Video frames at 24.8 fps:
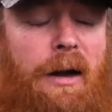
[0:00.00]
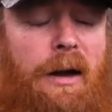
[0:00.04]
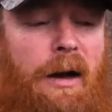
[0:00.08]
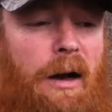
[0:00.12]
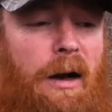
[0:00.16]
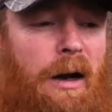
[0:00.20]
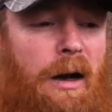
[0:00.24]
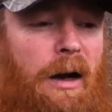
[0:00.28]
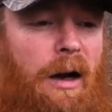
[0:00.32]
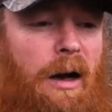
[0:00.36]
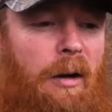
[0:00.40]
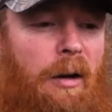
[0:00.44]

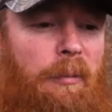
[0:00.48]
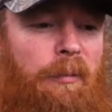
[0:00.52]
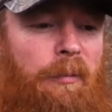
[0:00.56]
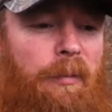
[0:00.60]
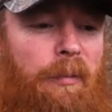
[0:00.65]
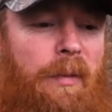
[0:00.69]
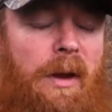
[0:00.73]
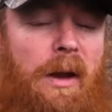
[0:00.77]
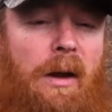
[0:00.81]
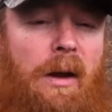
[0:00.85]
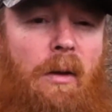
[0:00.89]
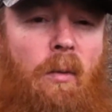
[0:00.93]

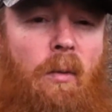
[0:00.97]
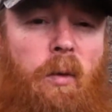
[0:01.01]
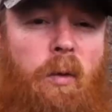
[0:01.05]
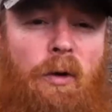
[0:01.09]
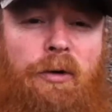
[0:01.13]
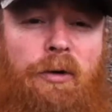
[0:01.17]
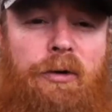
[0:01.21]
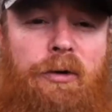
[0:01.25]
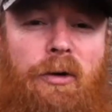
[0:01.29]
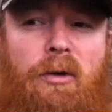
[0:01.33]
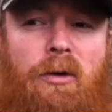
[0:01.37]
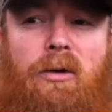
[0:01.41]
We're
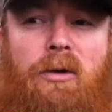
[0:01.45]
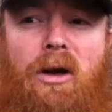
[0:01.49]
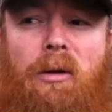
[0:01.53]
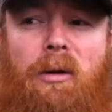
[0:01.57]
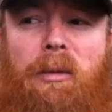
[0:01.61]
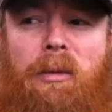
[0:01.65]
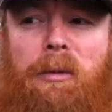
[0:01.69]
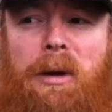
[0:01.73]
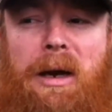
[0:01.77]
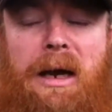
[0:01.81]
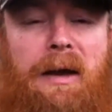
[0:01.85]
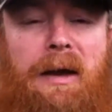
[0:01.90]
soon going to
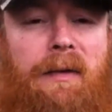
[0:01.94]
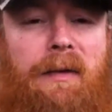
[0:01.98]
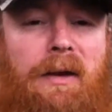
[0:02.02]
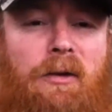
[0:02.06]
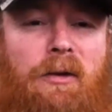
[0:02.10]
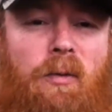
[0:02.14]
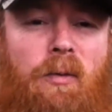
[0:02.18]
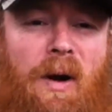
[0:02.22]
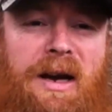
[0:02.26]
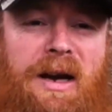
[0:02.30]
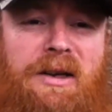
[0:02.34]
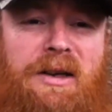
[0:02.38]
be making
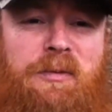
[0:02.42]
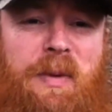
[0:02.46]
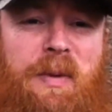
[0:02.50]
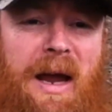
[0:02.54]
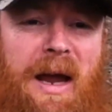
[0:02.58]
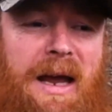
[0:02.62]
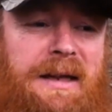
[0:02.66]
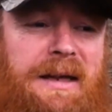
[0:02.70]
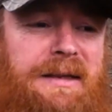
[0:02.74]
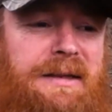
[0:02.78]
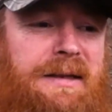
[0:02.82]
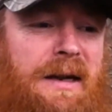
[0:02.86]
these raised
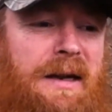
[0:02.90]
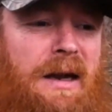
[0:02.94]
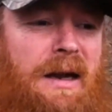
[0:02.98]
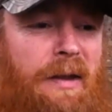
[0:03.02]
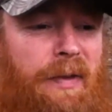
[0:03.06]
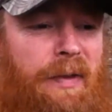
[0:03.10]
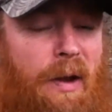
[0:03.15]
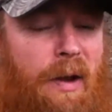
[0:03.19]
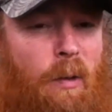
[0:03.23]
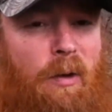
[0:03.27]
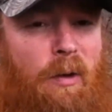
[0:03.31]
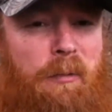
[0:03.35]
beds
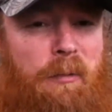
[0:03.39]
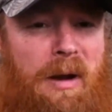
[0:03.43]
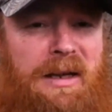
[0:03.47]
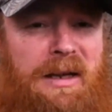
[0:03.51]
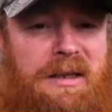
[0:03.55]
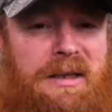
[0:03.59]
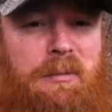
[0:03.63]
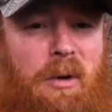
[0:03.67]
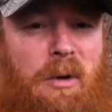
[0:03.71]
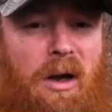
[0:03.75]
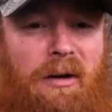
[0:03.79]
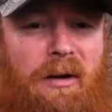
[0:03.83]
that we've made
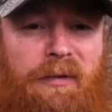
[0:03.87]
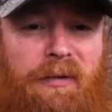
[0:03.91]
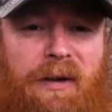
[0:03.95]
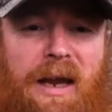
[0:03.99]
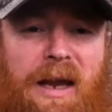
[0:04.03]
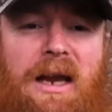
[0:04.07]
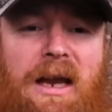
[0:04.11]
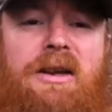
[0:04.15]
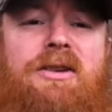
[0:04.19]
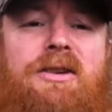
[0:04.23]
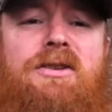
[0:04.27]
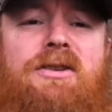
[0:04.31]
some
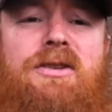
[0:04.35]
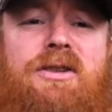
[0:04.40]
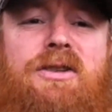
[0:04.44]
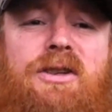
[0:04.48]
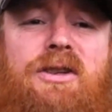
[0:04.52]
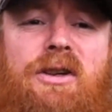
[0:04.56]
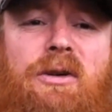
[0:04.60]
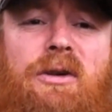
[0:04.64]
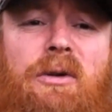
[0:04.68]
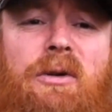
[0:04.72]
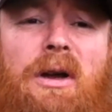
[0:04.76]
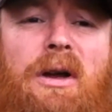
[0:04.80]
modifications
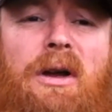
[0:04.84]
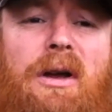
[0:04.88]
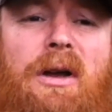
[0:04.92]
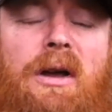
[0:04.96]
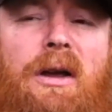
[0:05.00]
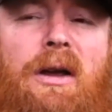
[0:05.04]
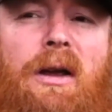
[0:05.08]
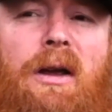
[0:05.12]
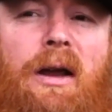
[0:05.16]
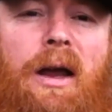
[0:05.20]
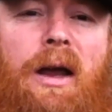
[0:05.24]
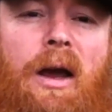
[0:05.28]
to,
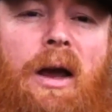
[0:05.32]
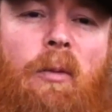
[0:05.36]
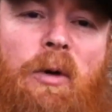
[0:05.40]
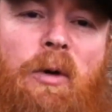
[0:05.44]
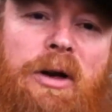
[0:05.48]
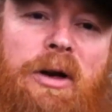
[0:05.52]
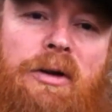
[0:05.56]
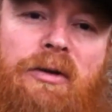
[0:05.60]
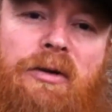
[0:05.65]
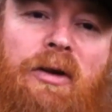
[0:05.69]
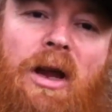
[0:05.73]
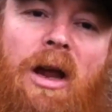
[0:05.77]
and
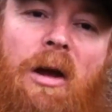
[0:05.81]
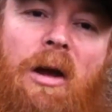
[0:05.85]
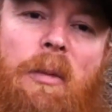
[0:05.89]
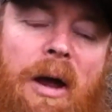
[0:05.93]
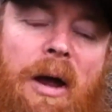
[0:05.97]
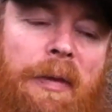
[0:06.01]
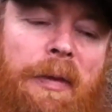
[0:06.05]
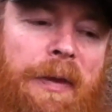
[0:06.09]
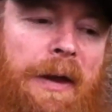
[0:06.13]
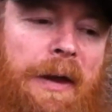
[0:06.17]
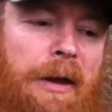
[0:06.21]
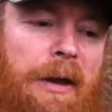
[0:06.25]
when you see them,
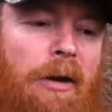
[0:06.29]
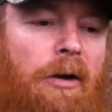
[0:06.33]
I think